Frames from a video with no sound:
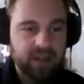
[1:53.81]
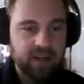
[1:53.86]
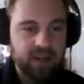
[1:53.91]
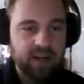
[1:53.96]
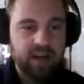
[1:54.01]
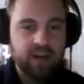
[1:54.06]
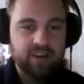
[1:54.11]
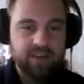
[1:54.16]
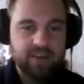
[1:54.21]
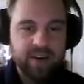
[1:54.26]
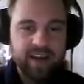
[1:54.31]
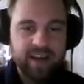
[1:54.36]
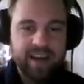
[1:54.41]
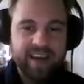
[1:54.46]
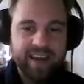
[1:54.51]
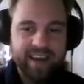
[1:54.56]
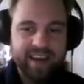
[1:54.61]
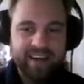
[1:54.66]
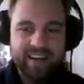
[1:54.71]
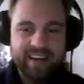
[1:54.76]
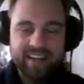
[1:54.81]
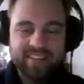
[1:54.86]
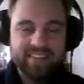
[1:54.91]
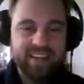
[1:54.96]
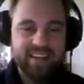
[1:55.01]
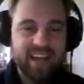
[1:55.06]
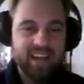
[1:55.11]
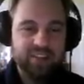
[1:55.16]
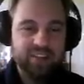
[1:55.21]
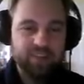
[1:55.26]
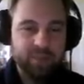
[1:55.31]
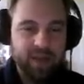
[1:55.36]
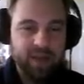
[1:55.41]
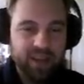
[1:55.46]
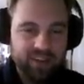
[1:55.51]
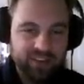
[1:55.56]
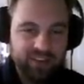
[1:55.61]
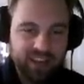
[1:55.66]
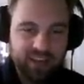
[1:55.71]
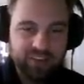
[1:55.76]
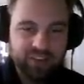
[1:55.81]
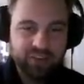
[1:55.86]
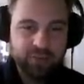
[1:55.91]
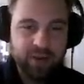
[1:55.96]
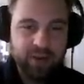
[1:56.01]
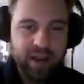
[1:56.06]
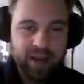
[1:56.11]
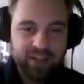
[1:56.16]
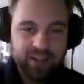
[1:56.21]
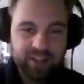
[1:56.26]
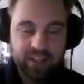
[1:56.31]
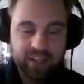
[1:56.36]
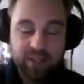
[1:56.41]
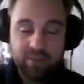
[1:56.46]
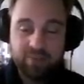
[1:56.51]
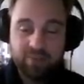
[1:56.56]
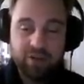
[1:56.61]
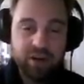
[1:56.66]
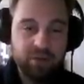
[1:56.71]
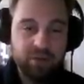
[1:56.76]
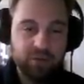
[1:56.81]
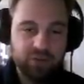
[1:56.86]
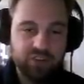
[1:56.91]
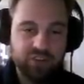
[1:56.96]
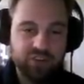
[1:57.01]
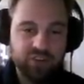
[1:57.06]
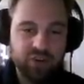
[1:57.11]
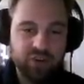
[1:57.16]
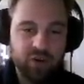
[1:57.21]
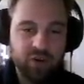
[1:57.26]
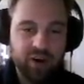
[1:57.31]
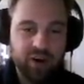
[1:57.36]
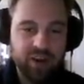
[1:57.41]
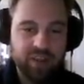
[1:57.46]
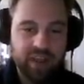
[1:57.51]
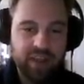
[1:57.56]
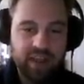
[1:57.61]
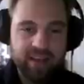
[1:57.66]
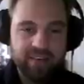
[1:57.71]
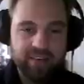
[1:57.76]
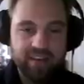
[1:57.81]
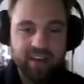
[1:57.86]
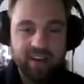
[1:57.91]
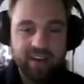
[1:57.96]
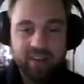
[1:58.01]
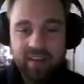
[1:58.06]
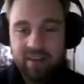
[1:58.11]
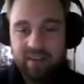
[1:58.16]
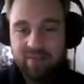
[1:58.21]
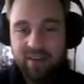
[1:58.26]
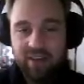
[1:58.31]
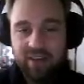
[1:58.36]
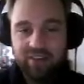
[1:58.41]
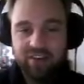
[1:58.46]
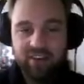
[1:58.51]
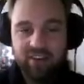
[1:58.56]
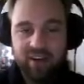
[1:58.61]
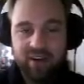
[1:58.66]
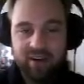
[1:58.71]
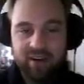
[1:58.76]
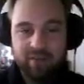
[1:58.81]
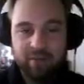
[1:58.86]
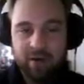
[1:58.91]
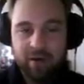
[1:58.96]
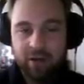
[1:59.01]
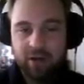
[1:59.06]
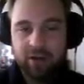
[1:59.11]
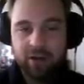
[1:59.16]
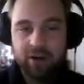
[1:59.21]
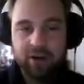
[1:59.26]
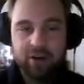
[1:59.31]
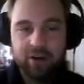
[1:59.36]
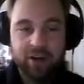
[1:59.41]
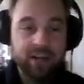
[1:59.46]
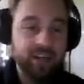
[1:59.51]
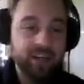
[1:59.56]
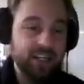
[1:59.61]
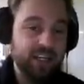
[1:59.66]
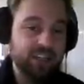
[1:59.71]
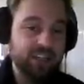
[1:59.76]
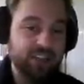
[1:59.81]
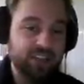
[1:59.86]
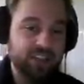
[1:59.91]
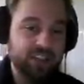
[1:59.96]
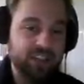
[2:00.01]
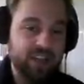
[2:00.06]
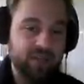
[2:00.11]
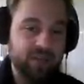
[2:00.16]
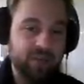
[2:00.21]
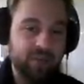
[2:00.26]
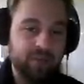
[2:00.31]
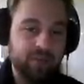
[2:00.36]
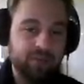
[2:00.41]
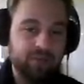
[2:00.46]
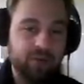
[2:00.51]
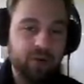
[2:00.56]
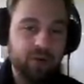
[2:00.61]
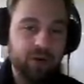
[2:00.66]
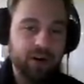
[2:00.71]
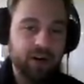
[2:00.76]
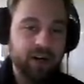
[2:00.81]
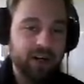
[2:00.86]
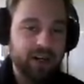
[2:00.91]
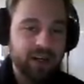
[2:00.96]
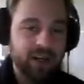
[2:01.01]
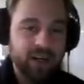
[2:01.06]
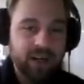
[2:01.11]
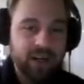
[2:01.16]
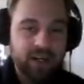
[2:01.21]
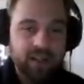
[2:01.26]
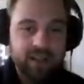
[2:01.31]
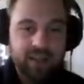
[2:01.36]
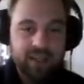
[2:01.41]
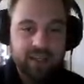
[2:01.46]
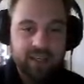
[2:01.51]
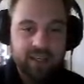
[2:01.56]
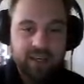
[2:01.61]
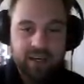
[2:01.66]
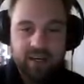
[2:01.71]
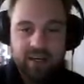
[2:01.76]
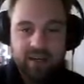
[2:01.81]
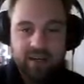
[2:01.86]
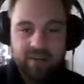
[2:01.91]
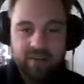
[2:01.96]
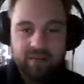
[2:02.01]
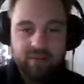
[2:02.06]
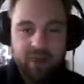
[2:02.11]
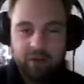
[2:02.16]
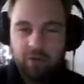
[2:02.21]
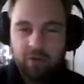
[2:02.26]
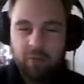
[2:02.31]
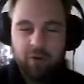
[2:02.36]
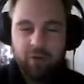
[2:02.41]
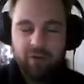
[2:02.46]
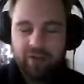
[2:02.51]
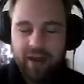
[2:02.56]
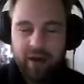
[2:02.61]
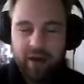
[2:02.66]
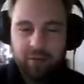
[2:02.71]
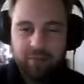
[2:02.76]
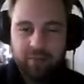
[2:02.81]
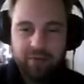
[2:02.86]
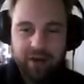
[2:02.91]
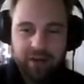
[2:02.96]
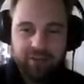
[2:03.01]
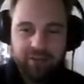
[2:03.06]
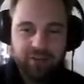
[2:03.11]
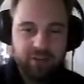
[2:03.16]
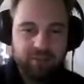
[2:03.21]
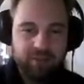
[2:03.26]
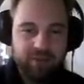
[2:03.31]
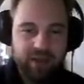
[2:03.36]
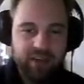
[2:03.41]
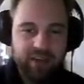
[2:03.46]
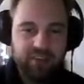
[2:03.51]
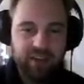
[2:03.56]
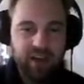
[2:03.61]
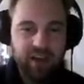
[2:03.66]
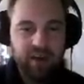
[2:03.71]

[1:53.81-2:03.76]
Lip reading: Alright, Dead Space Extraction, the prequel story that tells the events of what occurred on Aegis 7 before the Necromorph outbreak took place